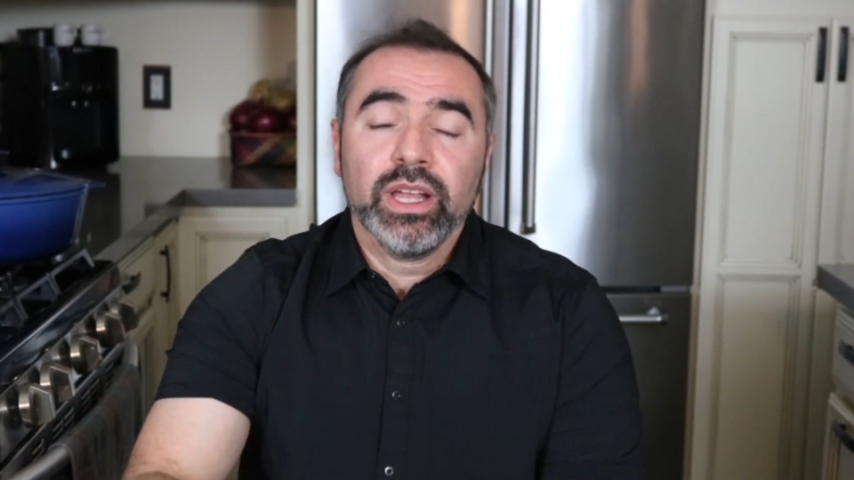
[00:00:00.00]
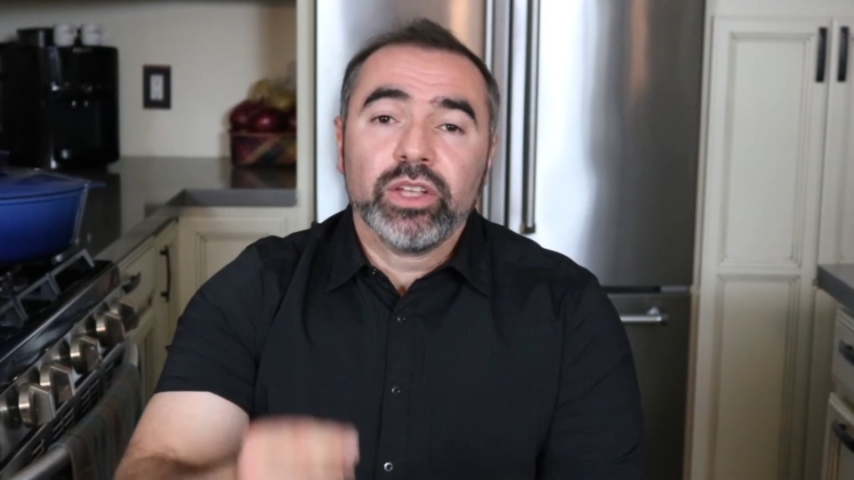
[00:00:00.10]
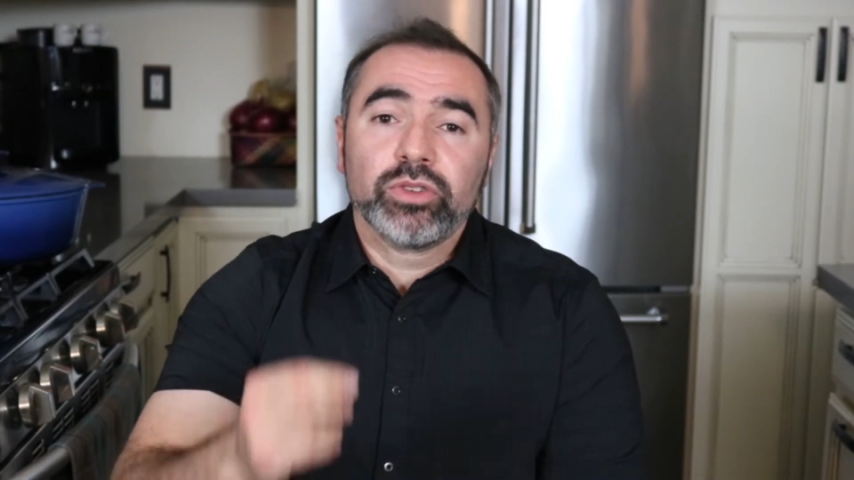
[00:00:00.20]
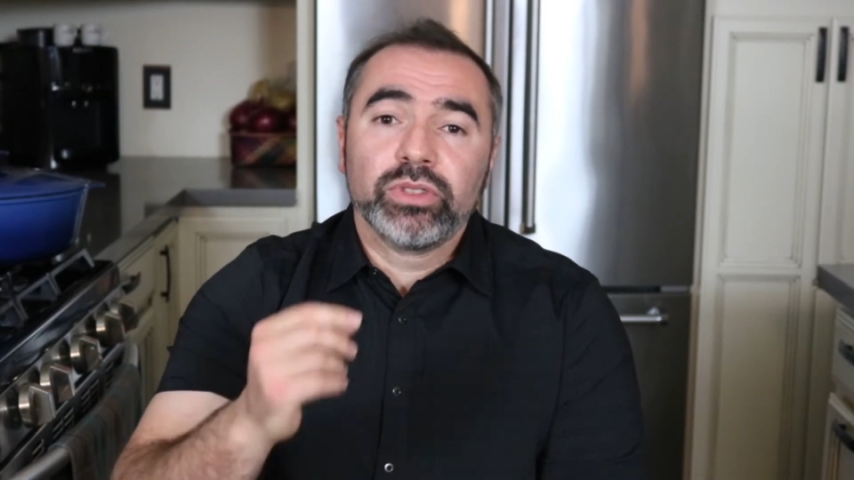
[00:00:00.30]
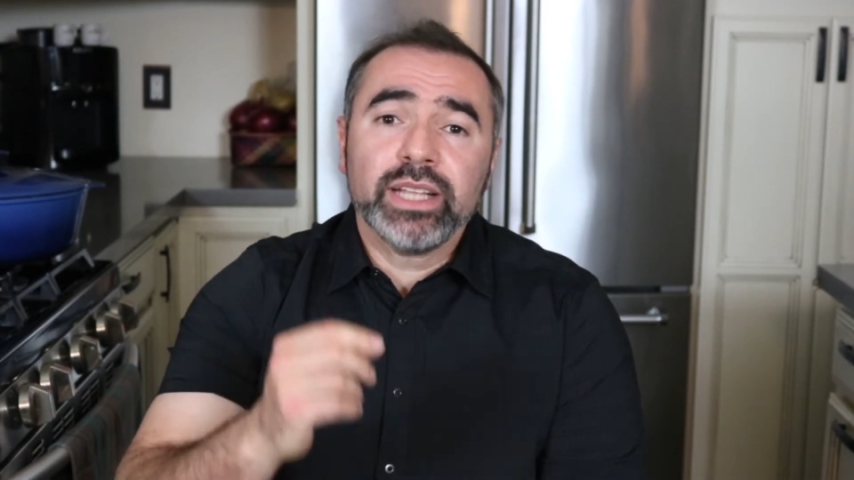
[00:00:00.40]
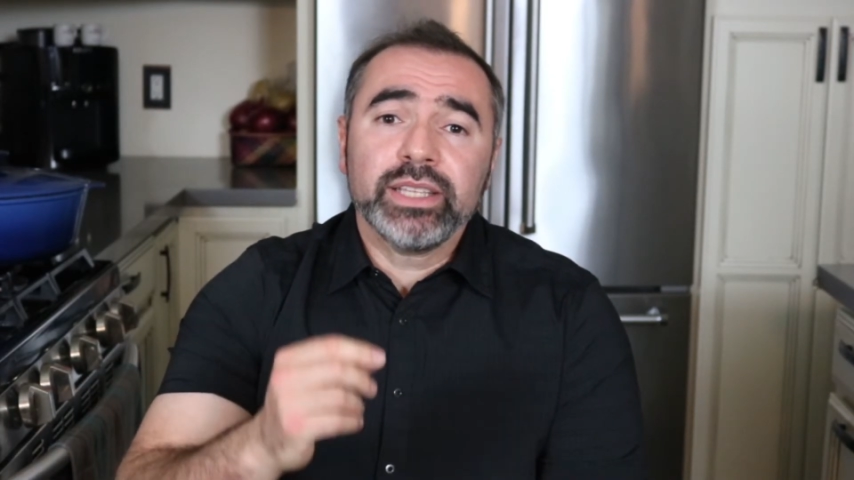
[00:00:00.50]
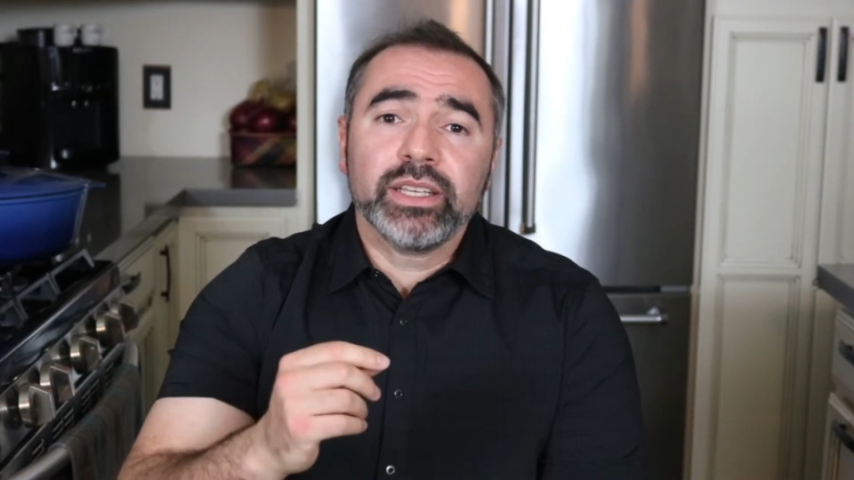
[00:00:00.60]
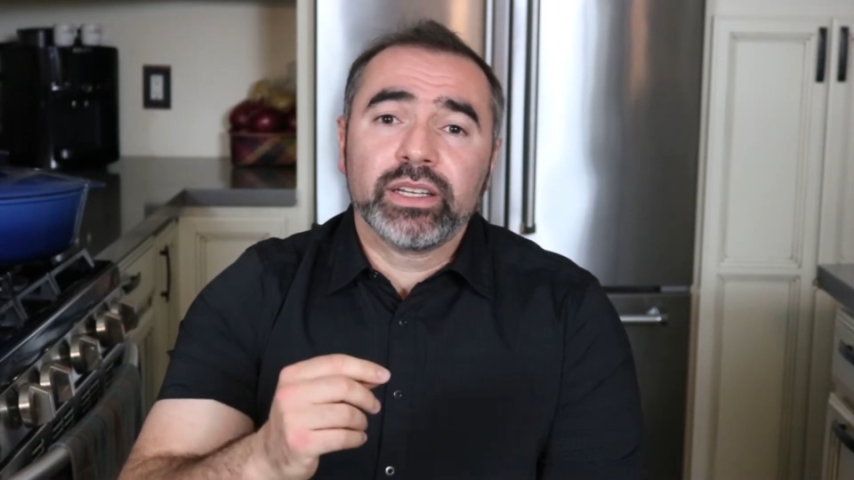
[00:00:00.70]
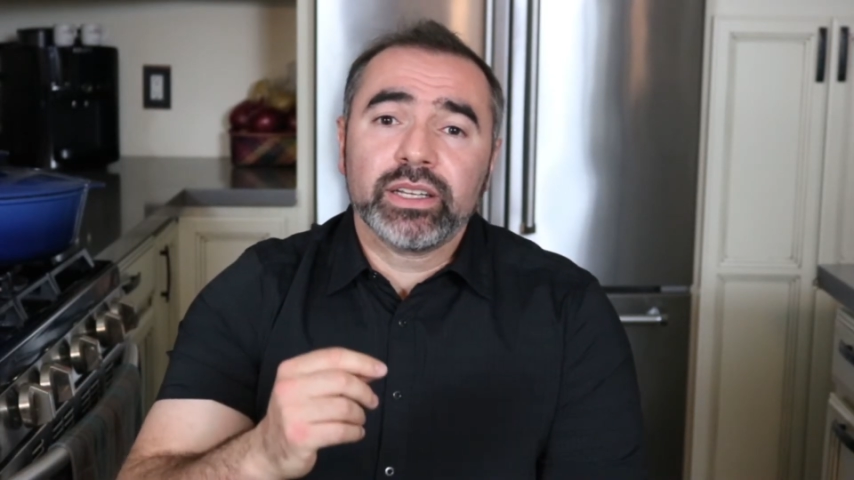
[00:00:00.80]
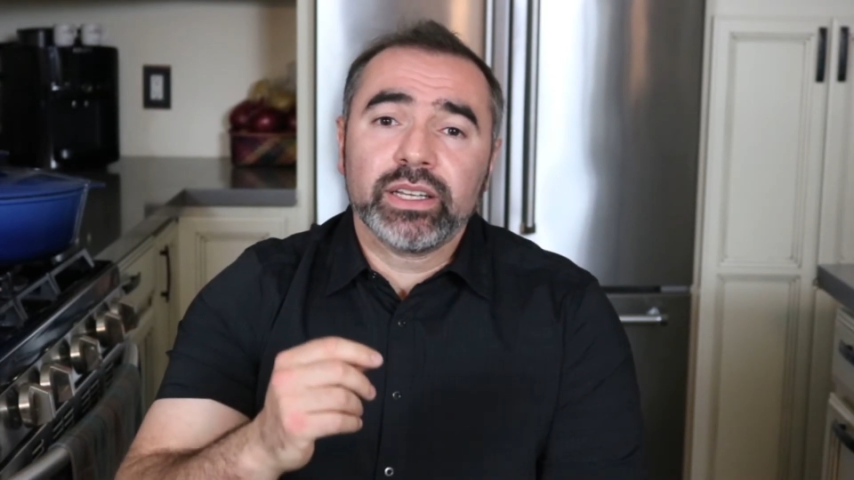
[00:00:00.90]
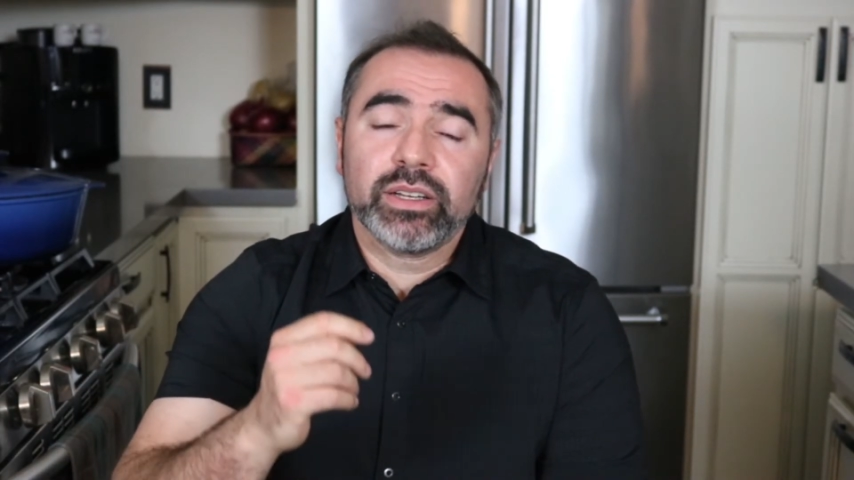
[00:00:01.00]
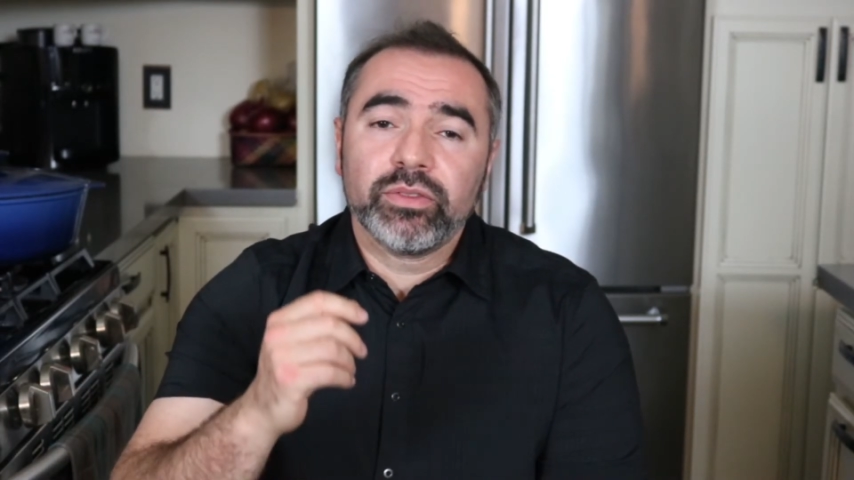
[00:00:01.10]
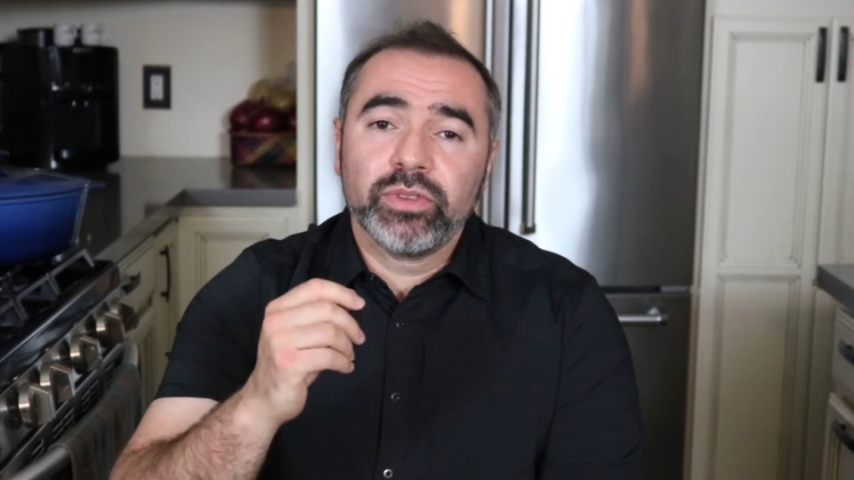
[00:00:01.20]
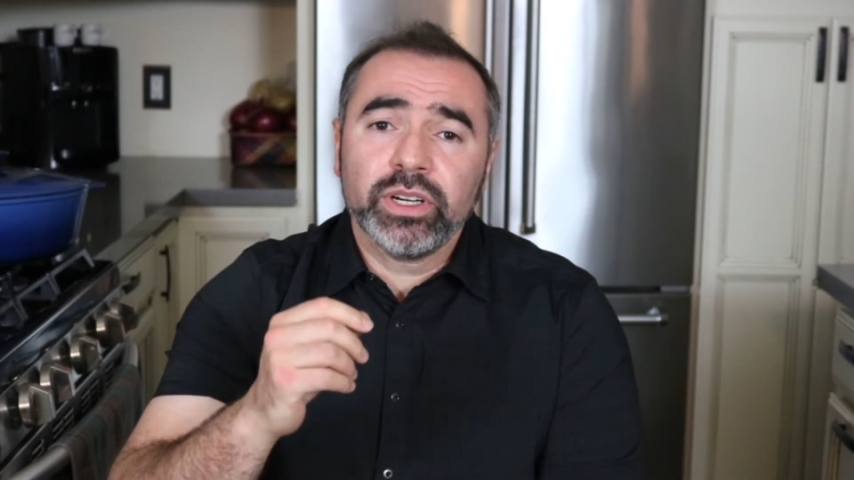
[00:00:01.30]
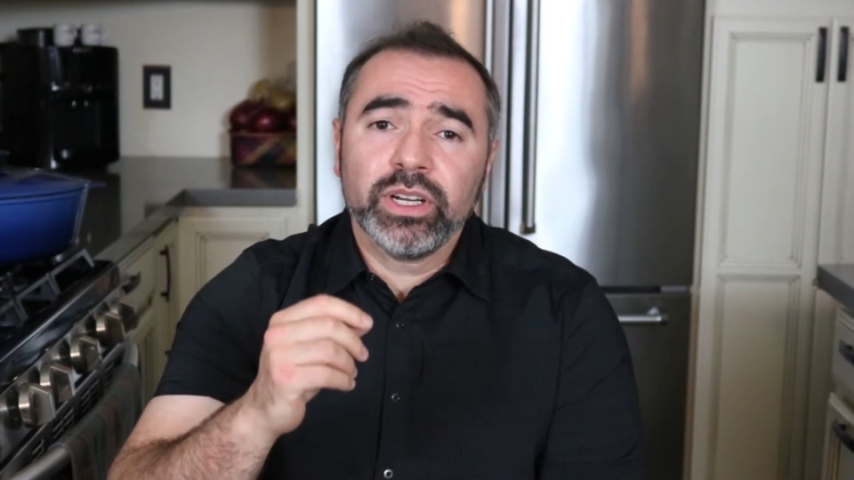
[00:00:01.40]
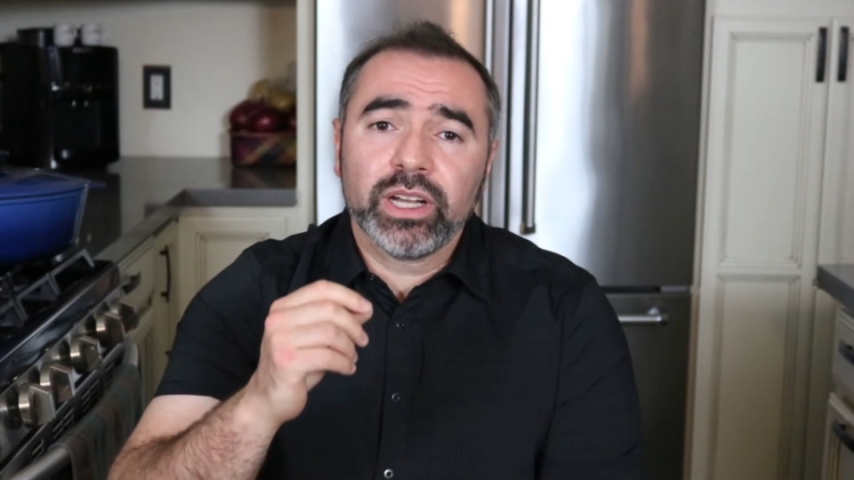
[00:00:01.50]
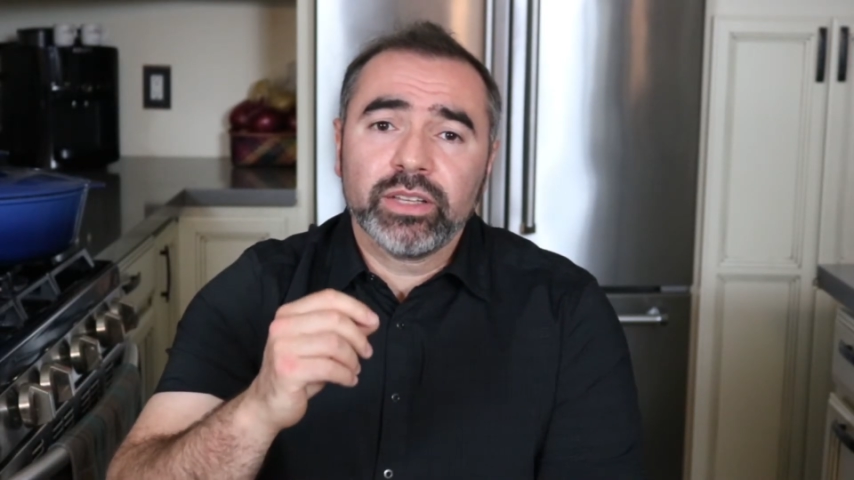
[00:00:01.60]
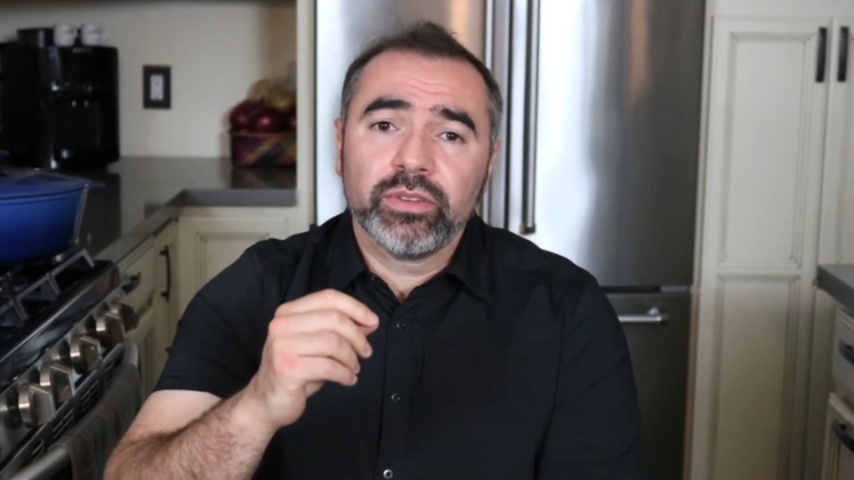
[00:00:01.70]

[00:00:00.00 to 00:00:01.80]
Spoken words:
So that's a very kind of